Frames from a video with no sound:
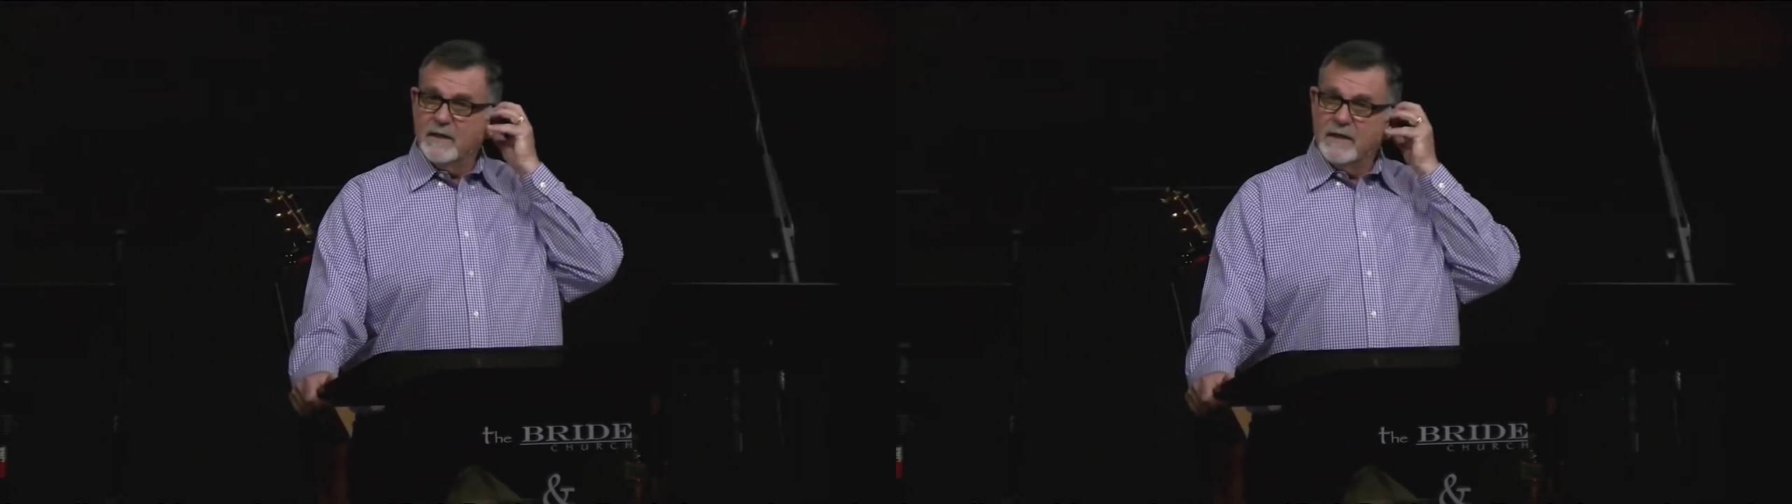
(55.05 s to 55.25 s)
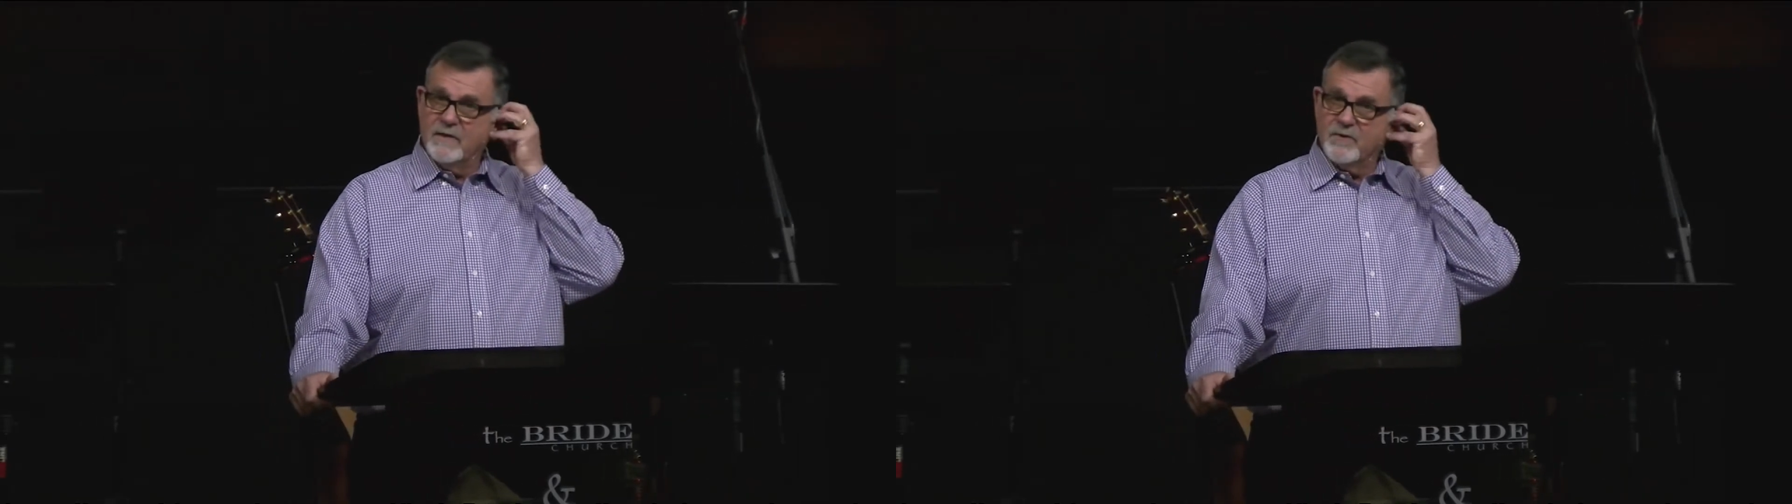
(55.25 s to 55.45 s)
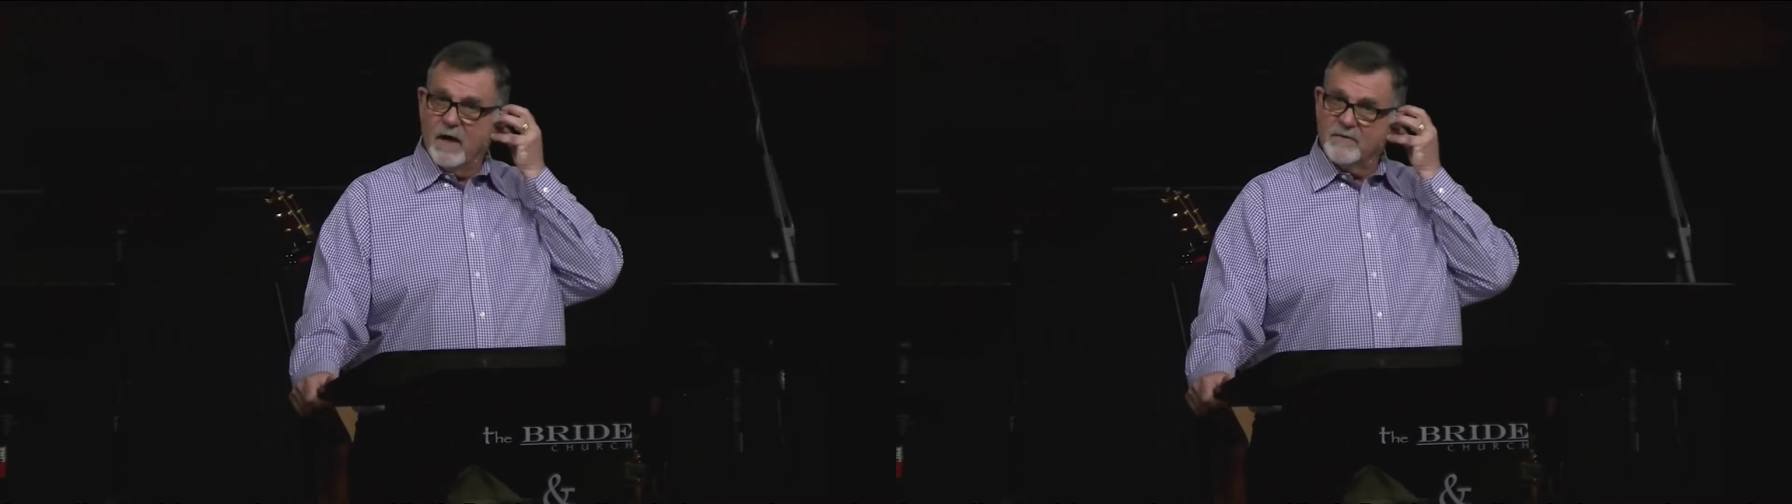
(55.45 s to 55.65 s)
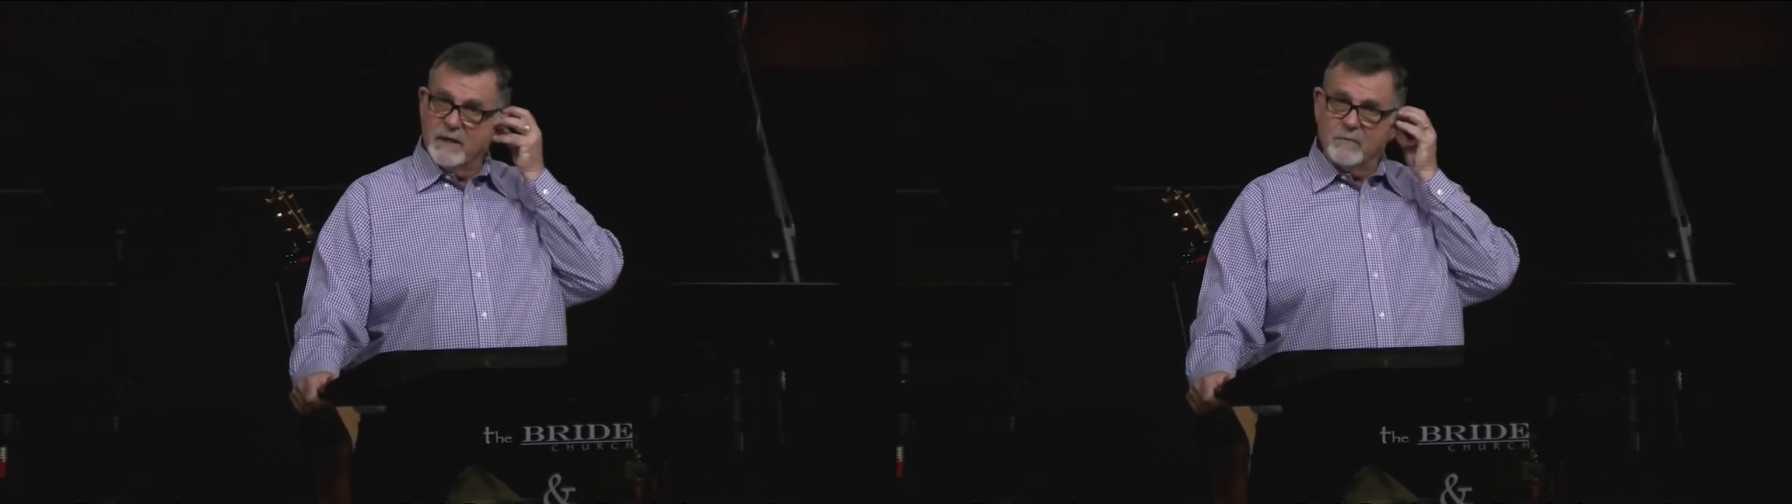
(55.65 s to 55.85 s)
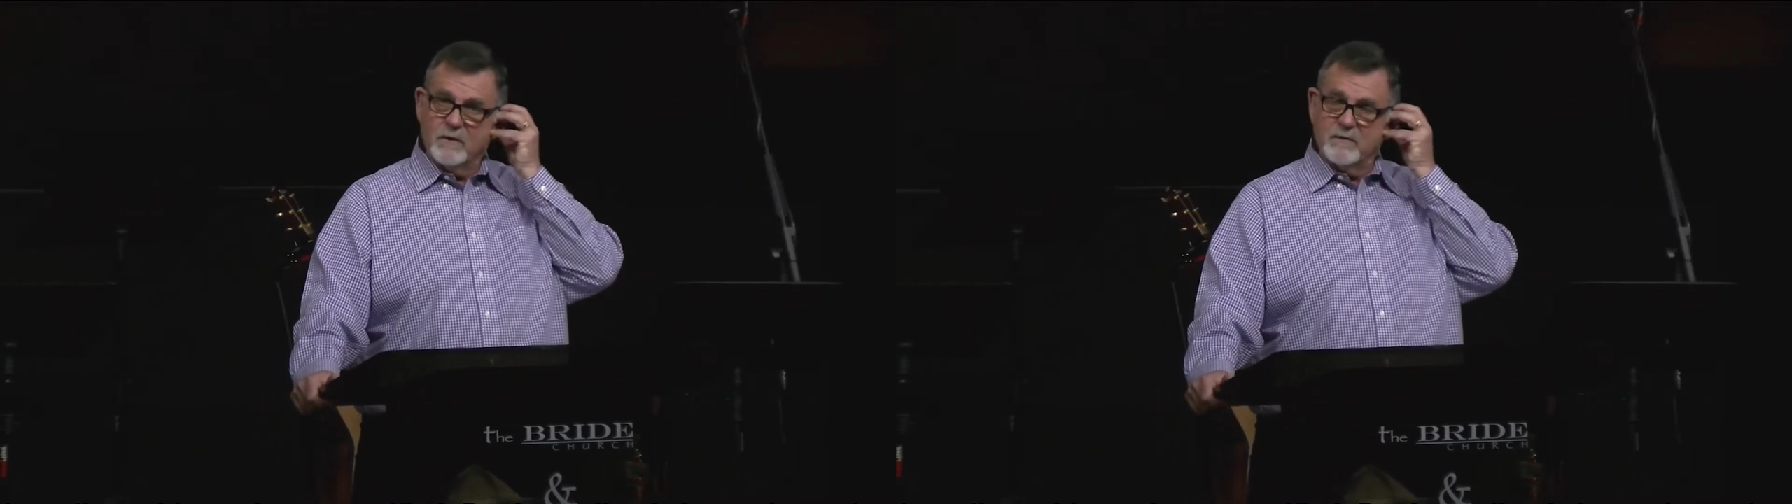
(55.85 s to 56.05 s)
they thought
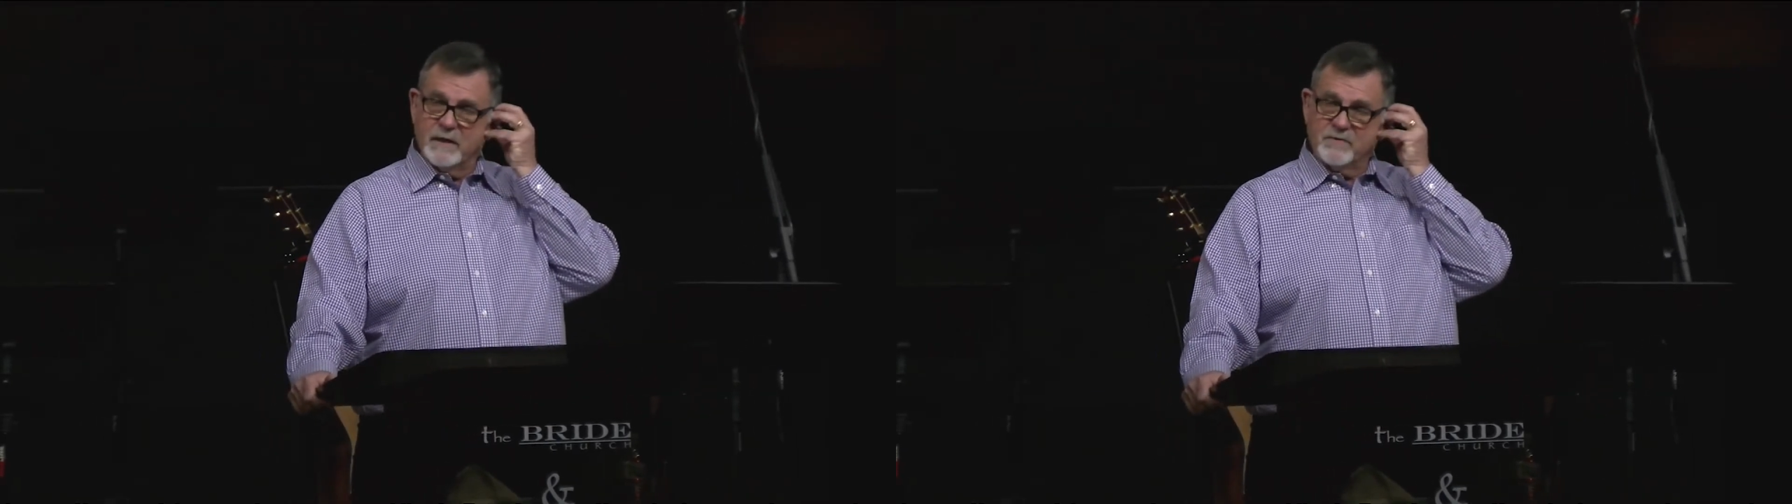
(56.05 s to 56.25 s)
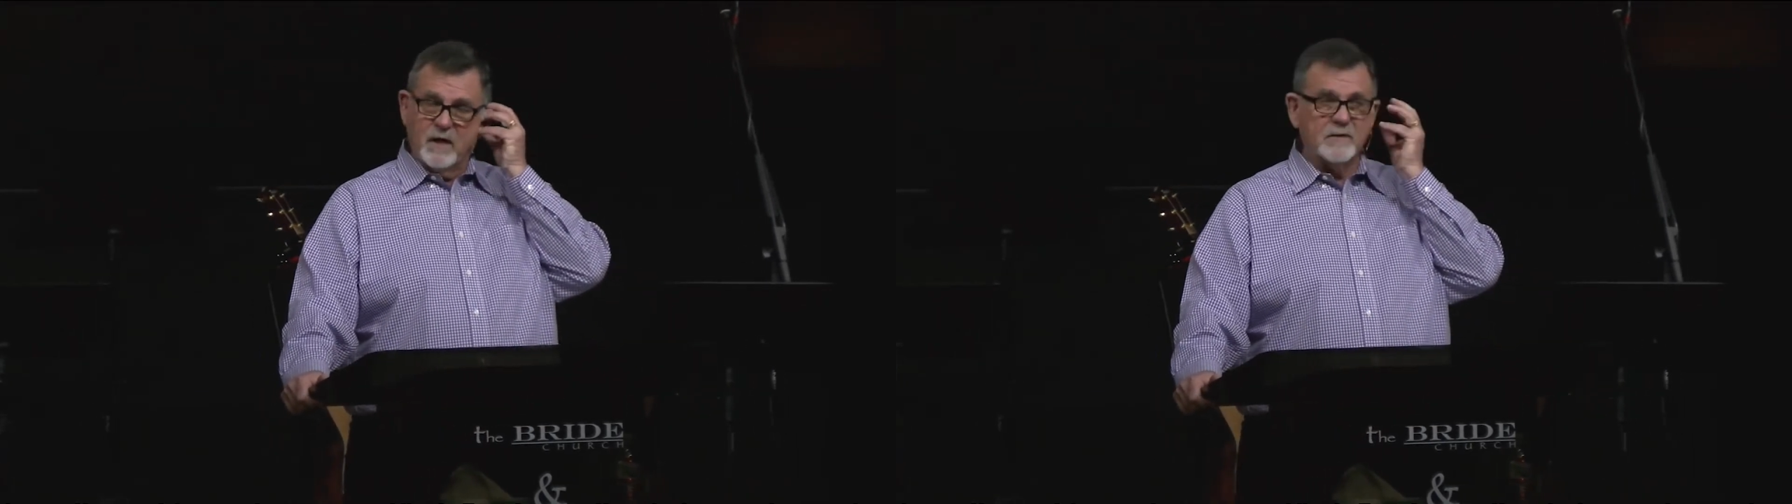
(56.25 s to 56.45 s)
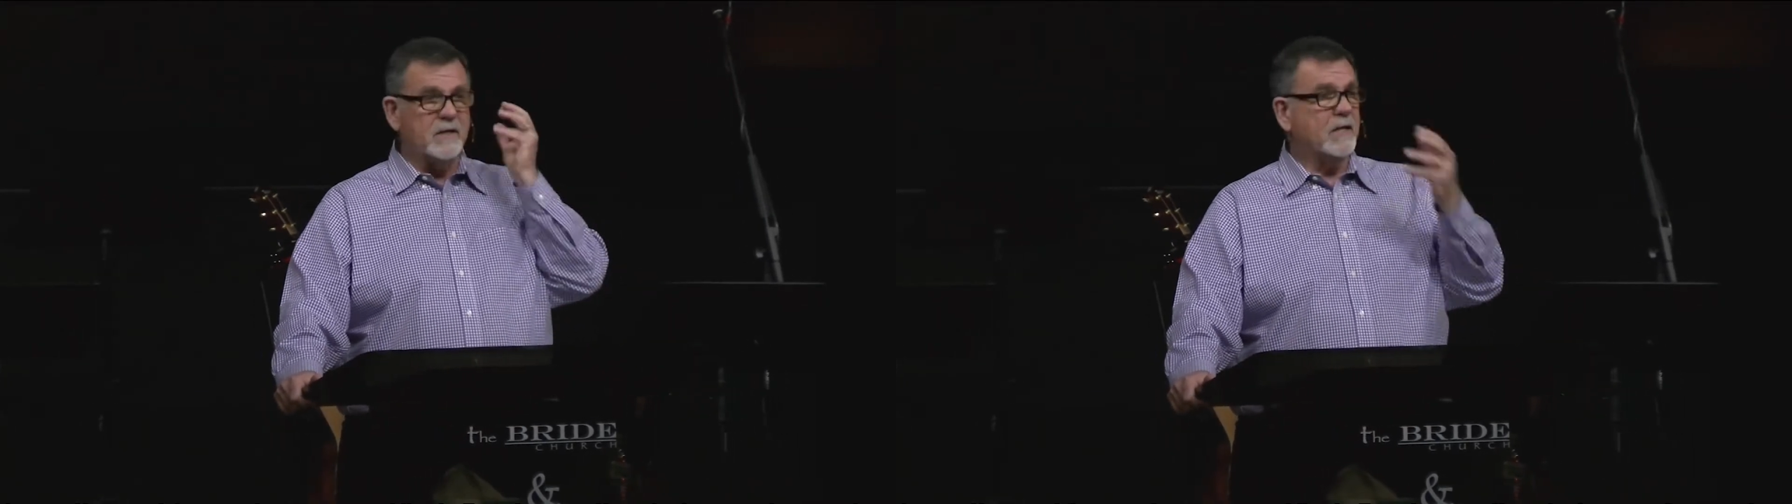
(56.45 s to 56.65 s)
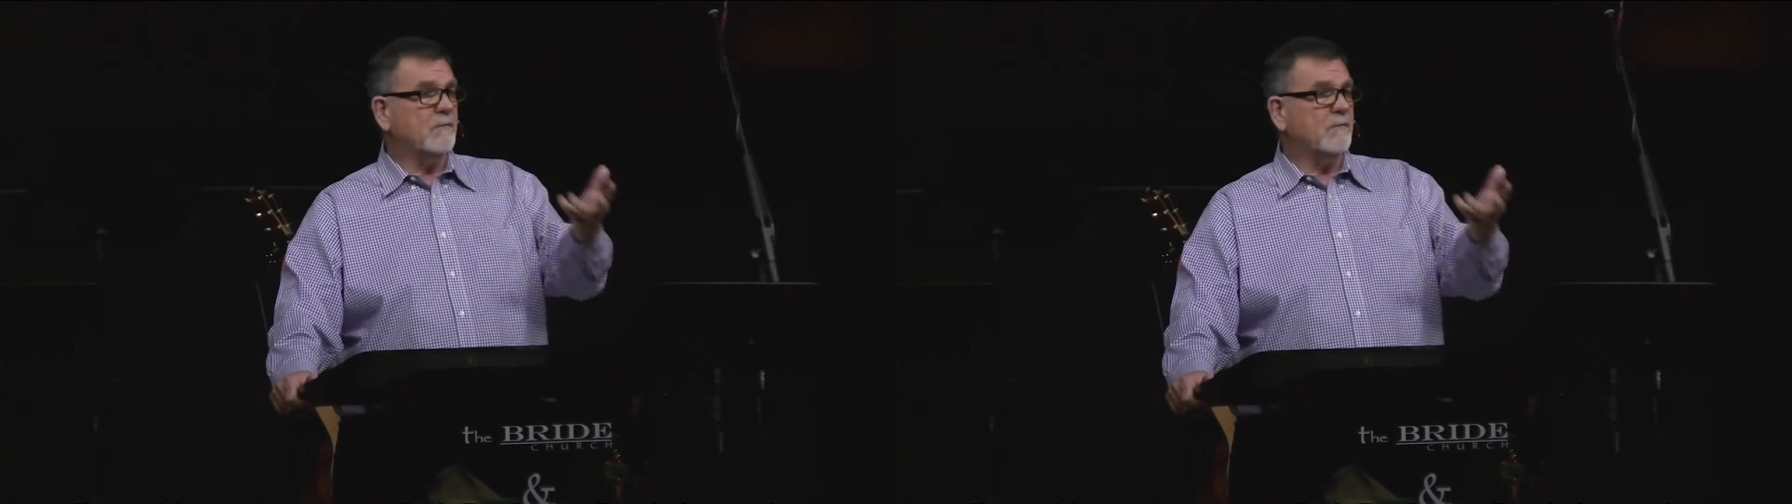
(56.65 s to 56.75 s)
that